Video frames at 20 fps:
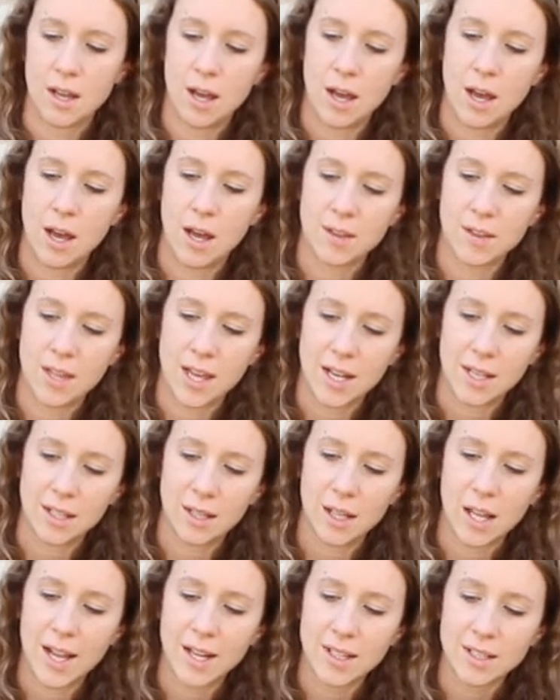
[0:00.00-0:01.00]
that it
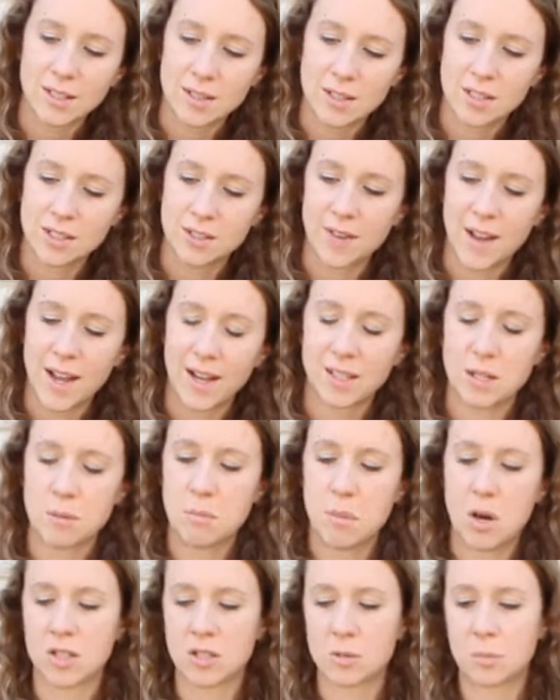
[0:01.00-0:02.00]
liked the
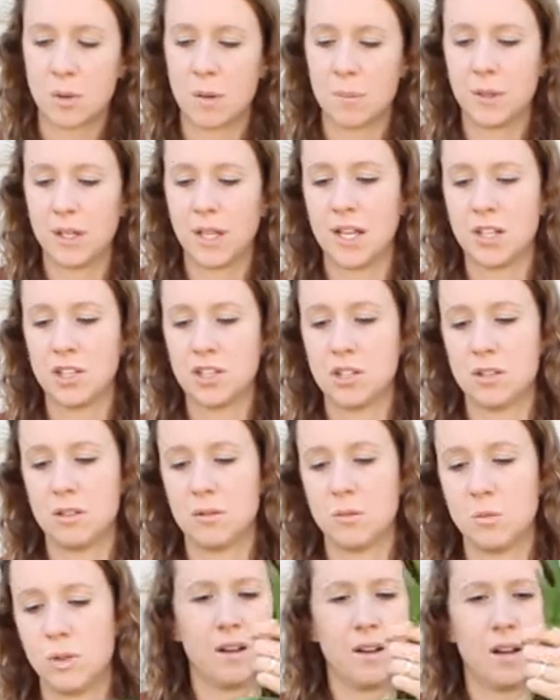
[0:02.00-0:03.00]
sphagnum moss
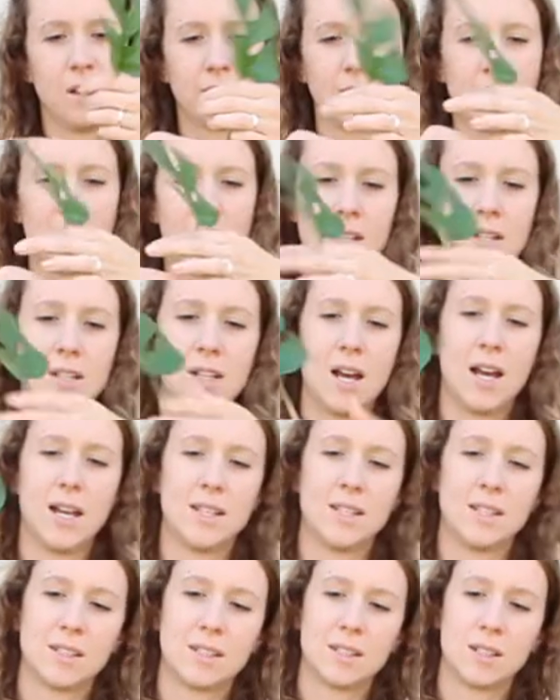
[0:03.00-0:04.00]
propagation. I've got a
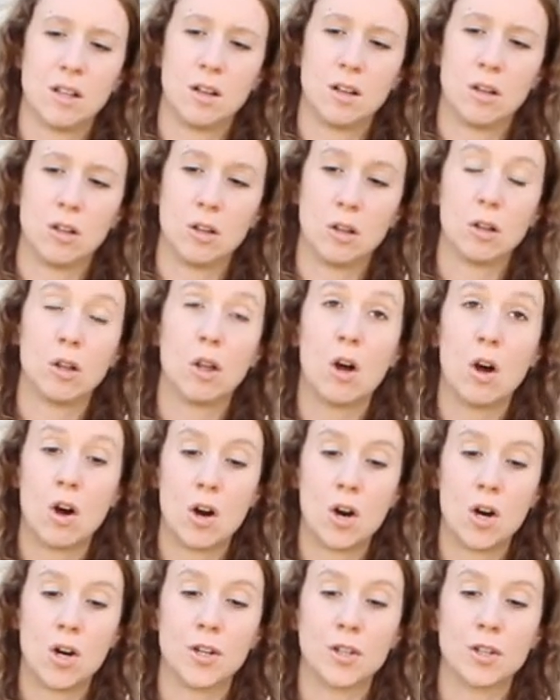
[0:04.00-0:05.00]
nice
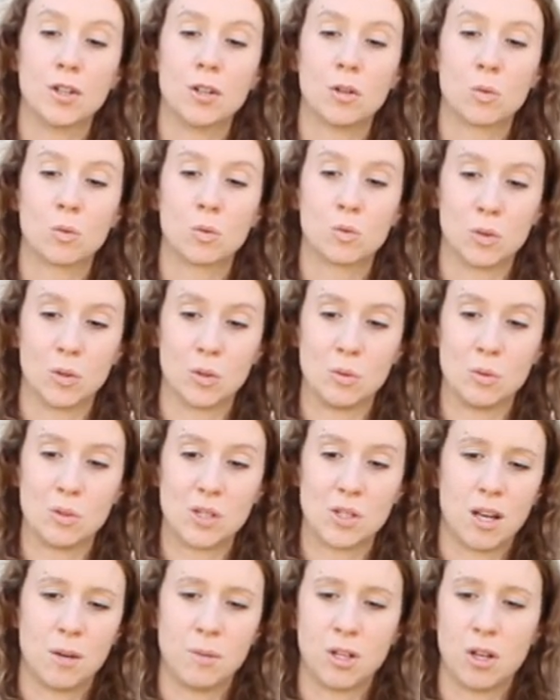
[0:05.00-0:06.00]
long
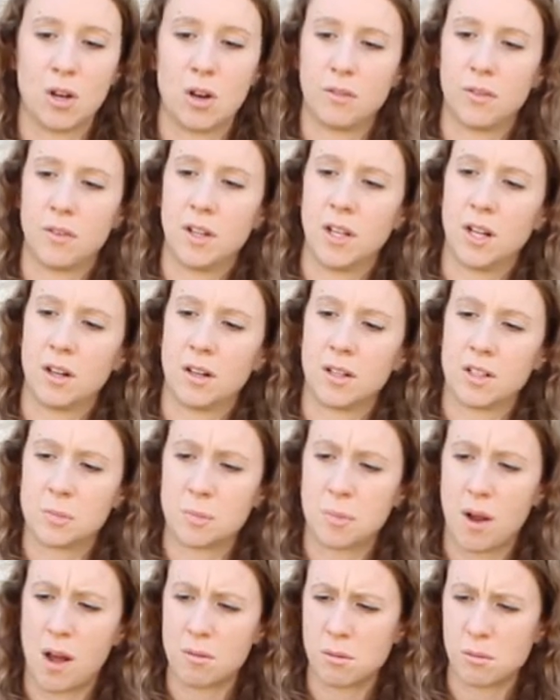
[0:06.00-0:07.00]
root coming off of here. It's
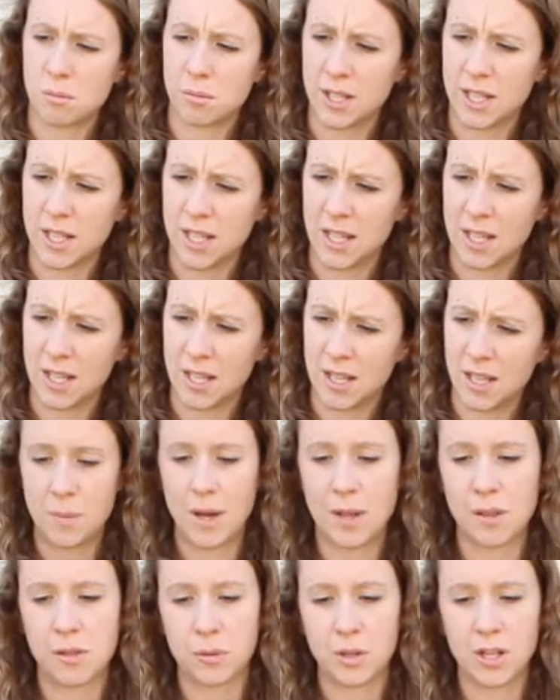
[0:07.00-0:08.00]
probably
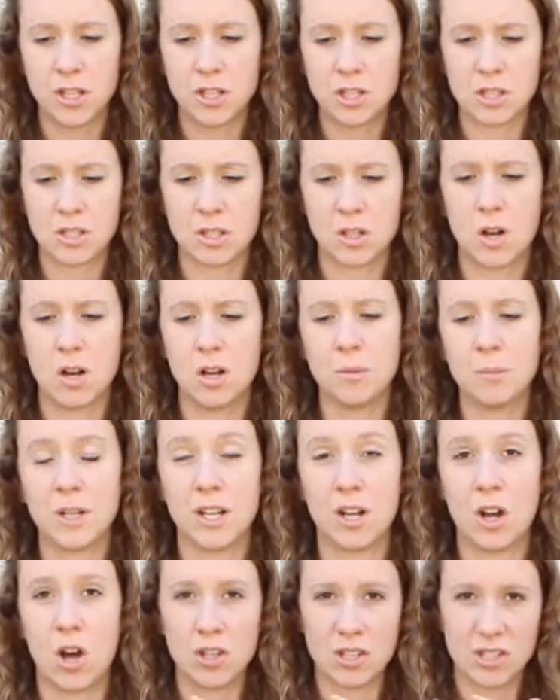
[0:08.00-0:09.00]
about 3 inches long,
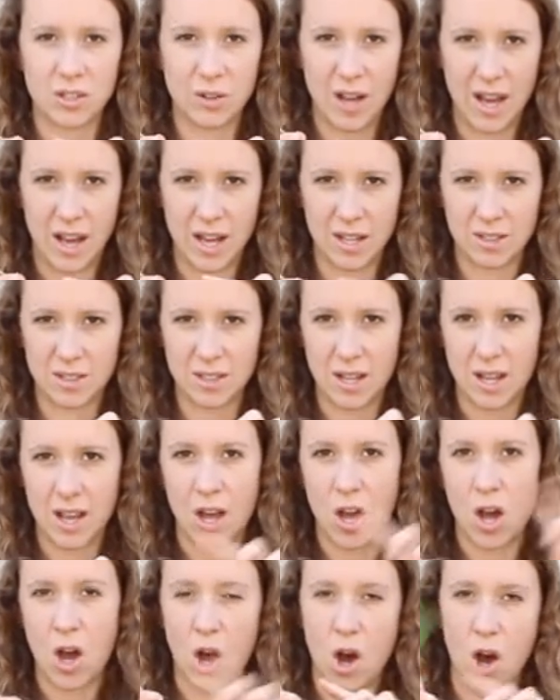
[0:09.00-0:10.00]
but it also has
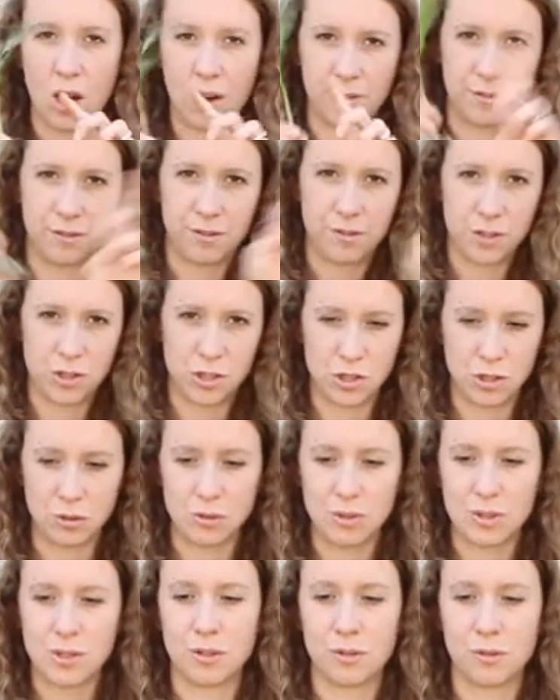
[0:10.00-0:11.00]

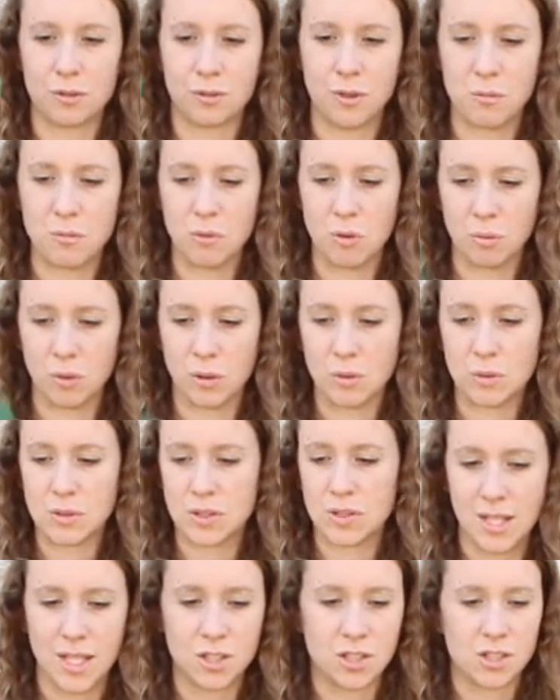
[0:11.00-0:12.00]
offshoots from the
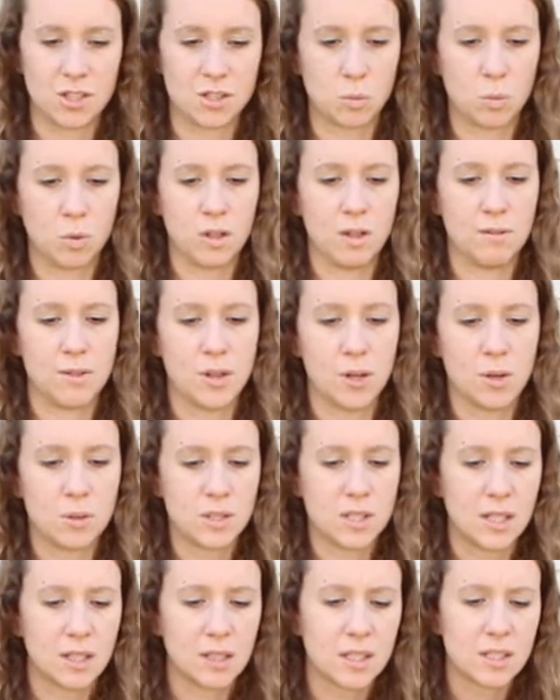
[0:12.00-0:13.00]
roots. And that's just one of
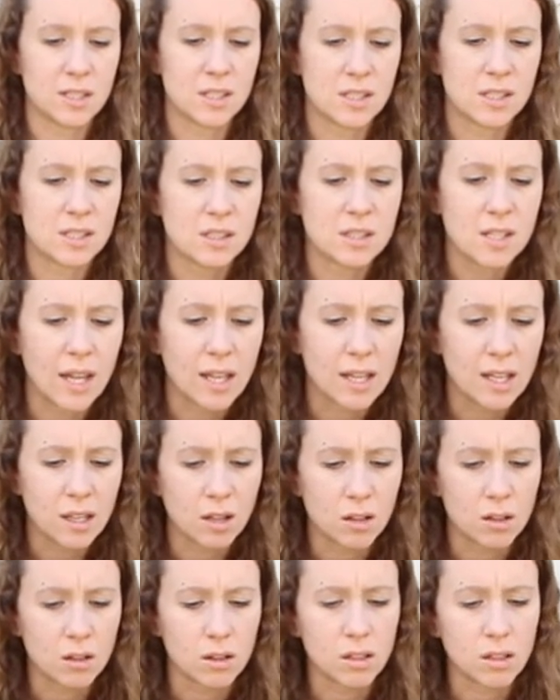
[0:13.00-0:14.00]
those. And let's
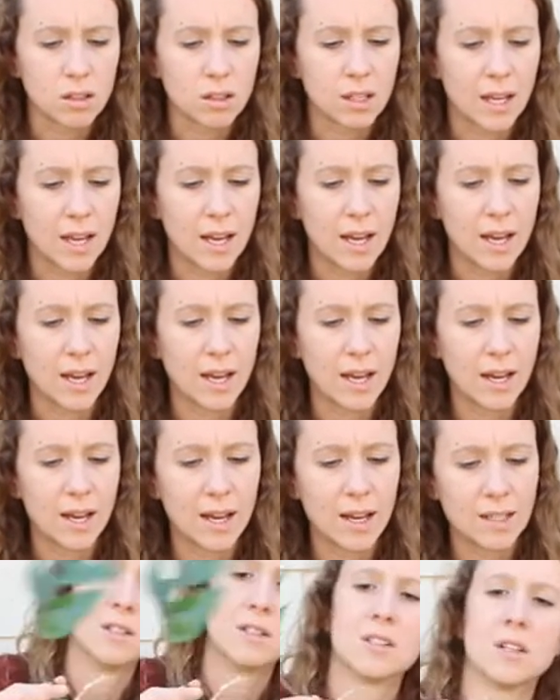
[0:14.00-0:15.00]
take a look
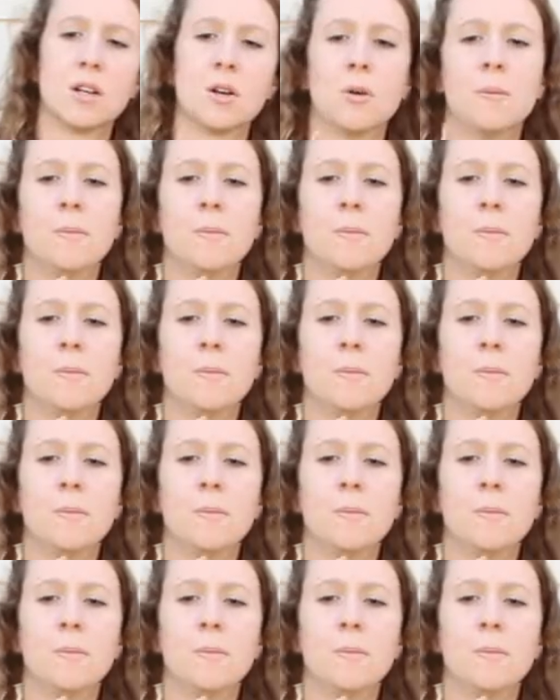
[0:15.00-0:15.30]
at, so